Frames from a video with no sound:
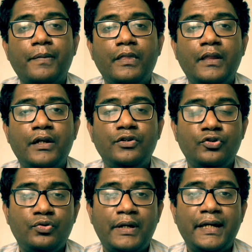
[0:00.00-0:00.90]
then
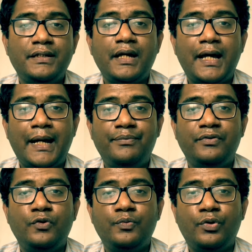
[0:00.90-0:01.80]
you write
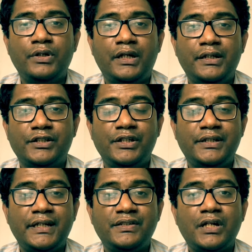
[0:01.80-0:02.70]
absolute bone conduction
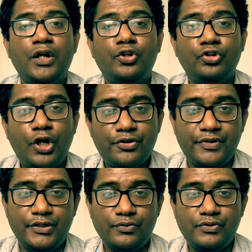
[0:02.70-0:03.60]
test not
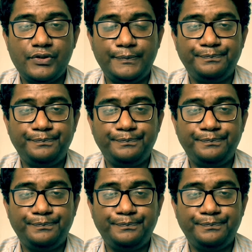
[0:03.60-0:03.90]
reduced.